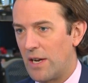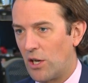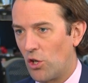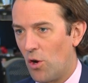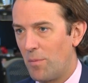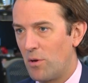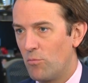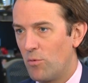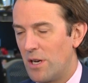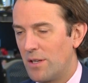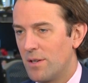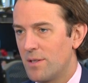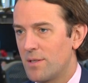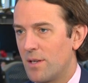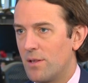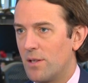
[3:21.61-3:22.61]
economic
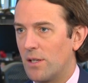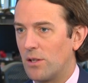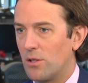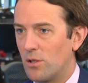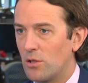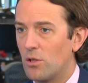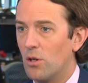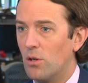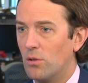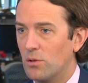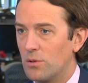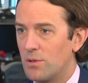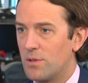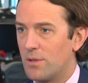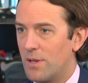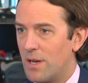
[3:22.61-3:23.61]
weakness, I think that
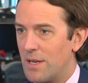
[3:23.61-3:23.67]
gold